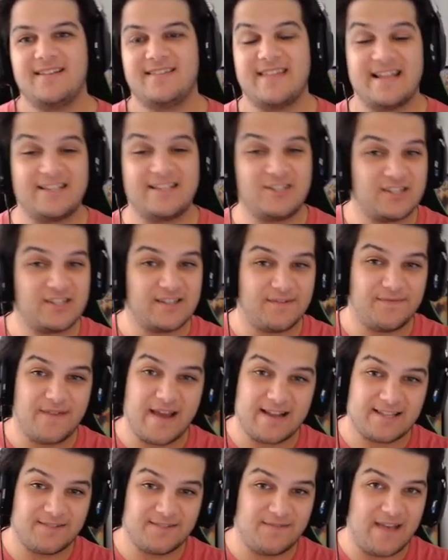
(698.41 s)
That's just a
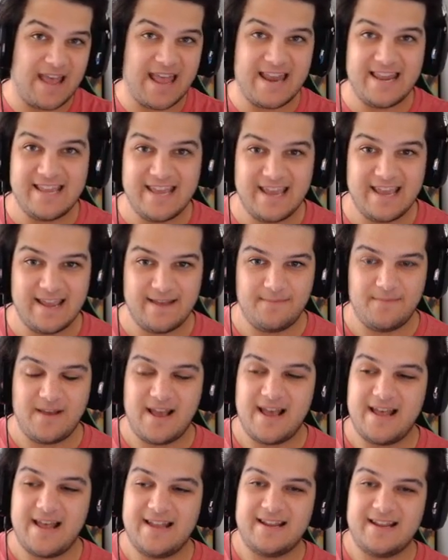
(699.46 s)
fact of any game.
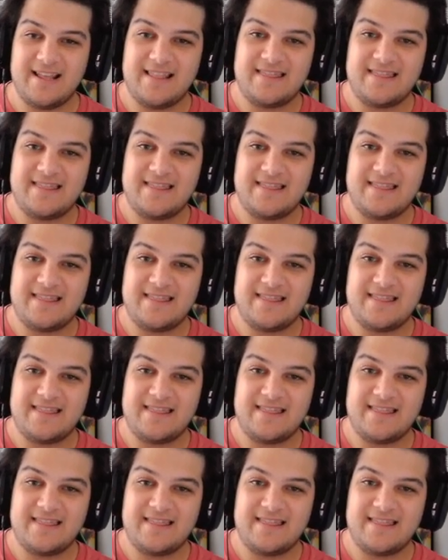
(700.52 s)
And